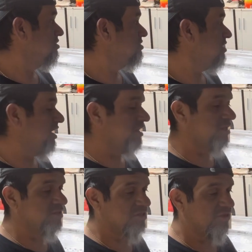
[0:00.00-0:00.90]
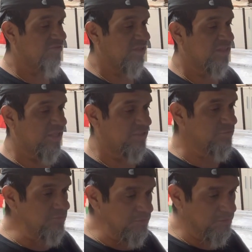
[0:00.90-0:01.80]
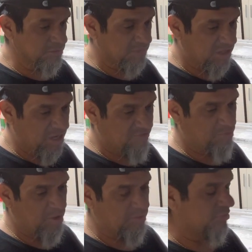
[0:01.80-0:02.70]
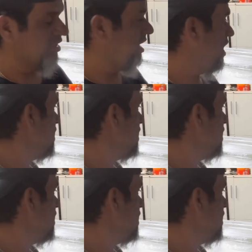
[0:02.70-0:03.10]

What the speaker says: sanding and stuff like that, I've probably got